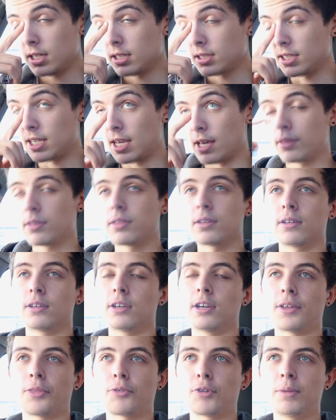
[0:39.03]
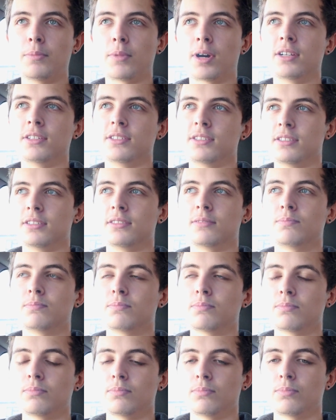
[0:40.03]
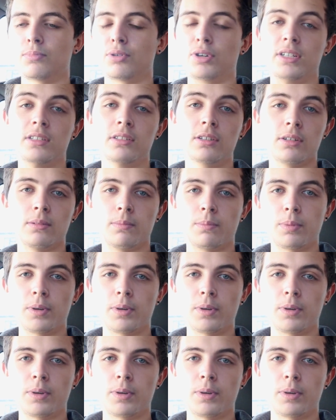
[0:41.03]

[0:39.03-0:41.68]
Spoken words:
So yeah, 3 minors is pretty good.